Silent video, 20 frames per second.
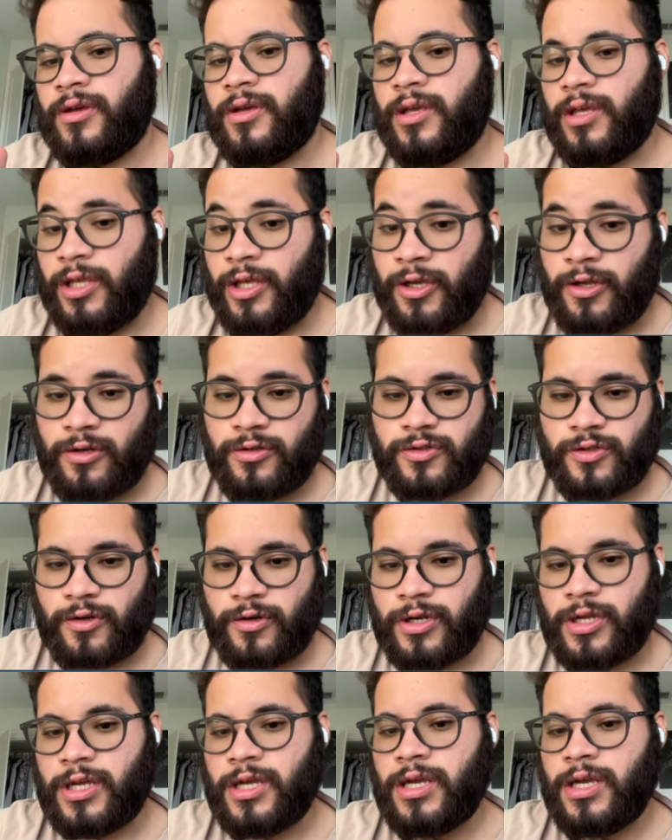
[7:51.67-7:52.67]

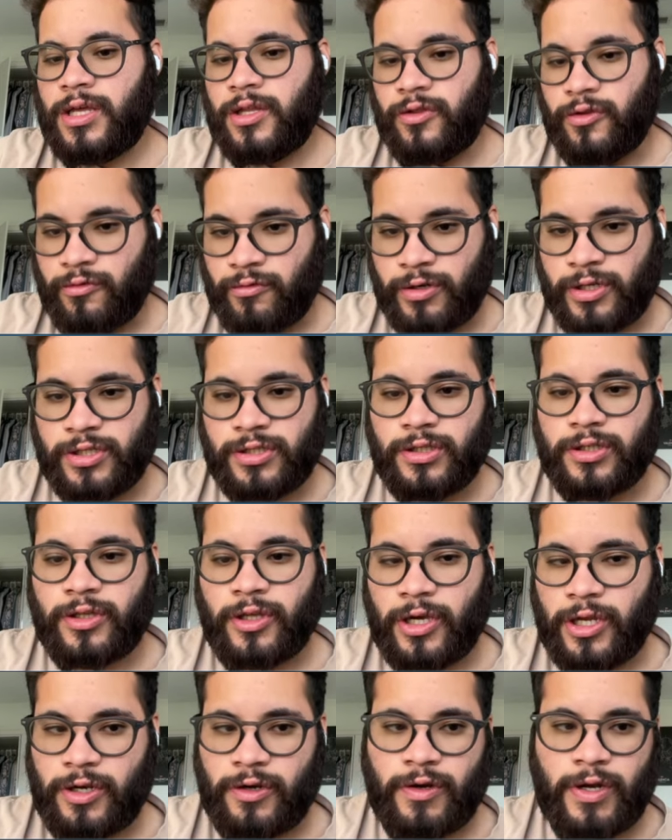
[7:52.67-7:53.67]
duration,
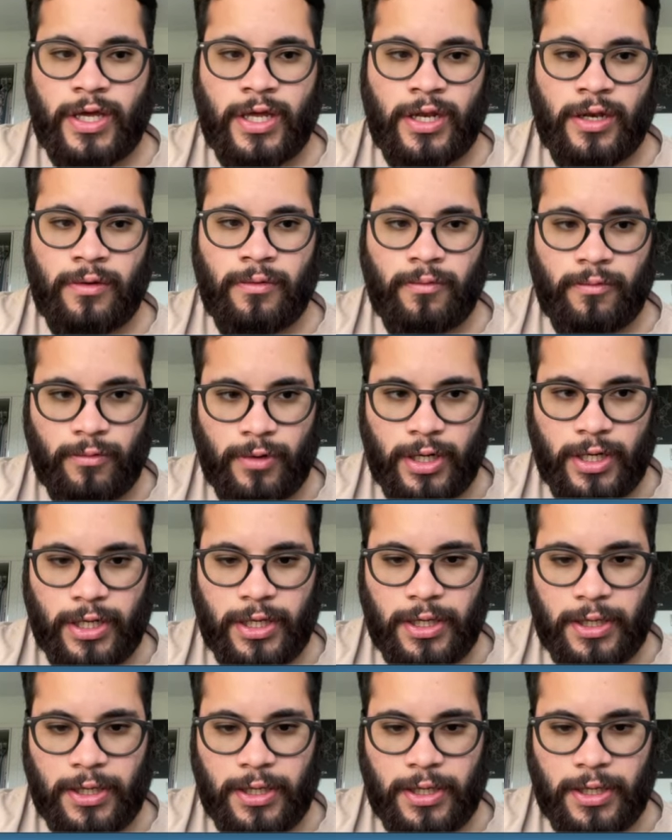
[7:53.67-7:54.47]
genre, and rating.